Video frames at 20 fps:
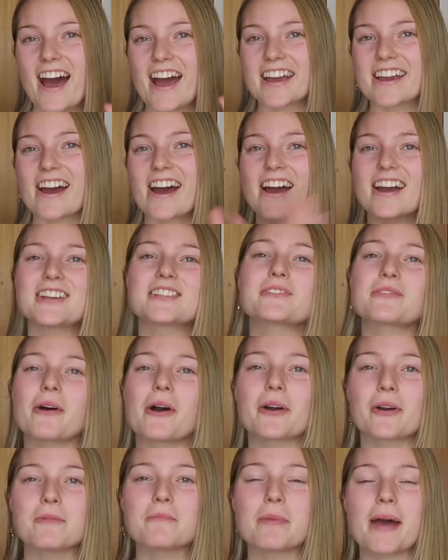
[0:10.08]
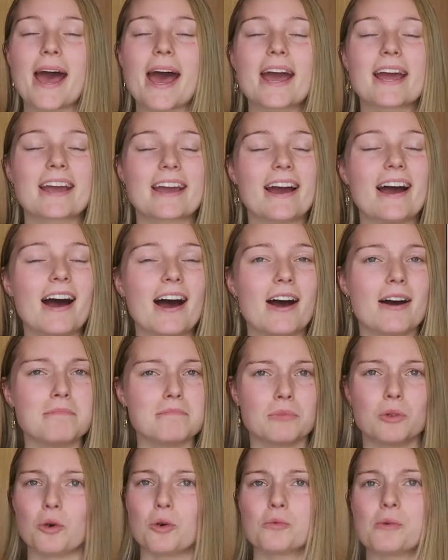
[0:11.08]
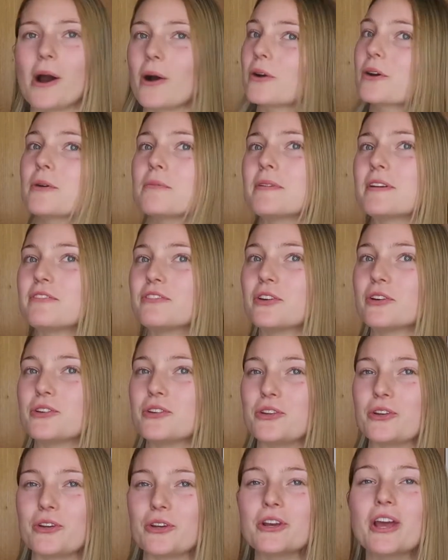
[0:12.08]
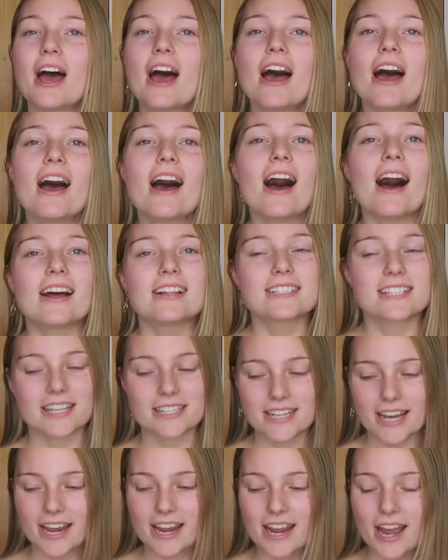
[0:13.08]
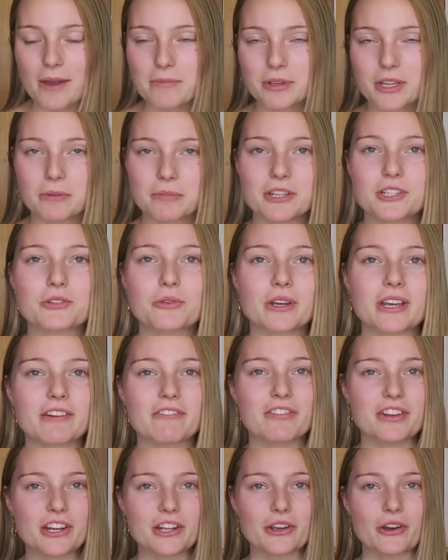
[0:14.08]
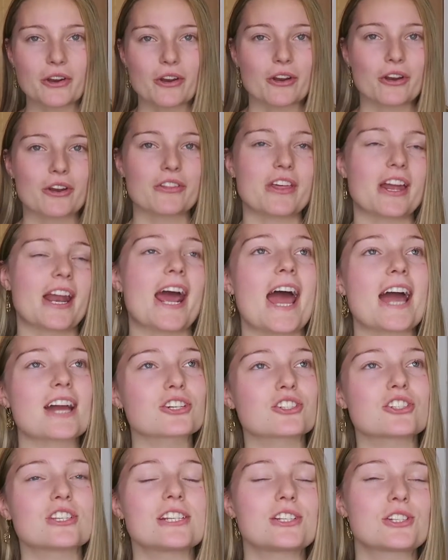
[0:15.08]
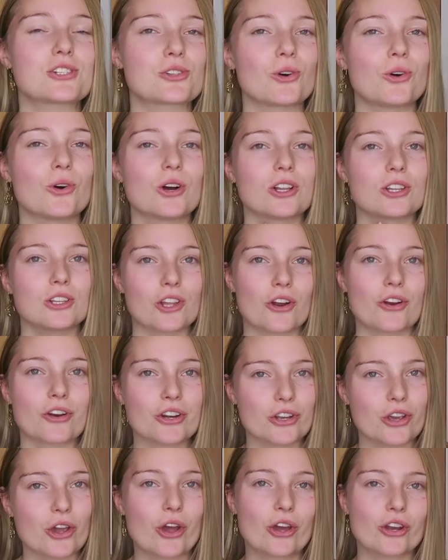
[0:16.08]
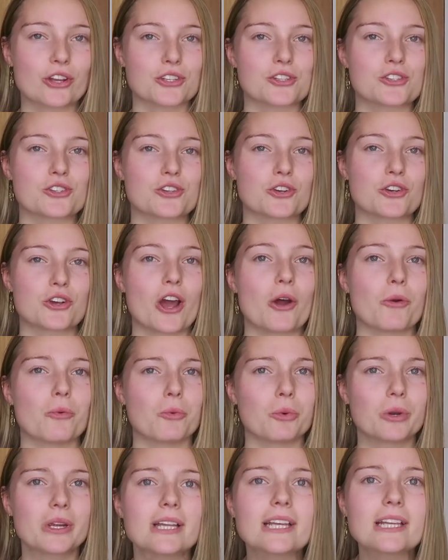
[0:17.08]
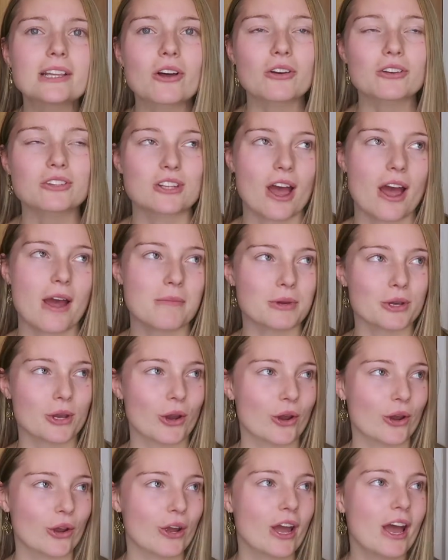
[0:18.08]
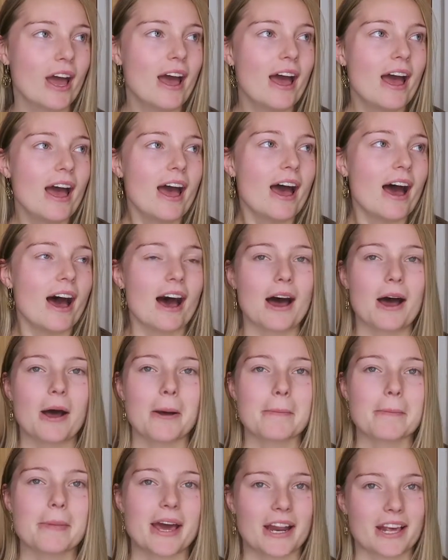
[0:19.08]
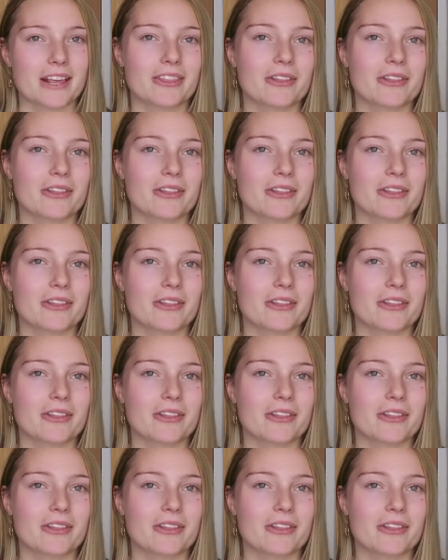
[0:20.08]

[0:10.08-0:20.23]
Hi guys, welcome back, or welcome if you're new. Today I'm going to be doing a video that I actually saw Lauren Curtis do a really long time ago, and I